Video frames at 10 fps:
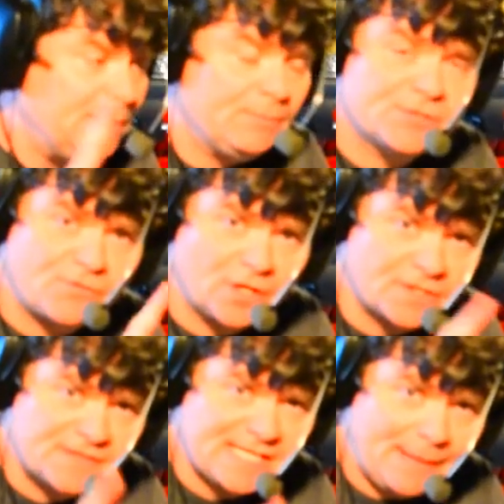People's Front
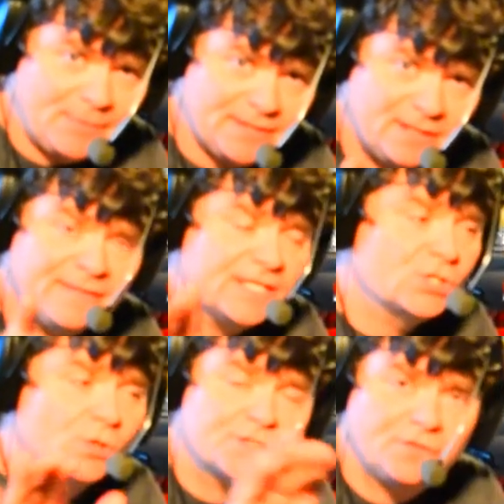of Zeppelin. That's
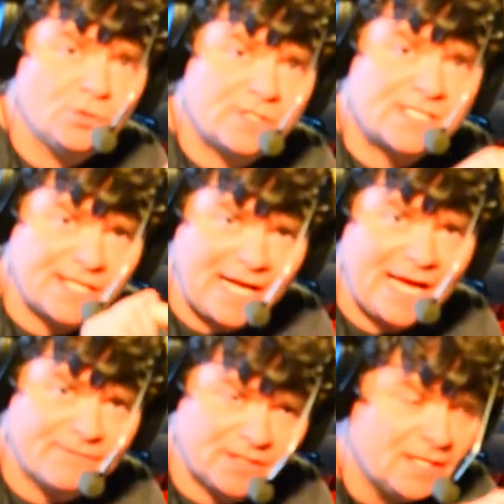George Flutus and
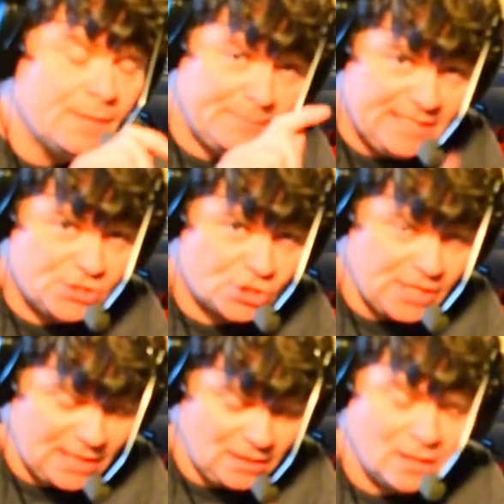Ivan, Pete's
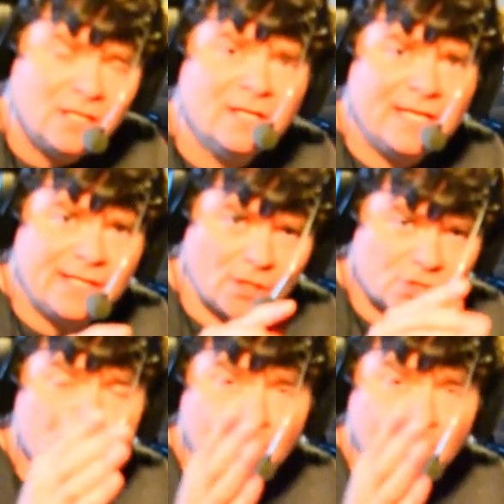channel, and also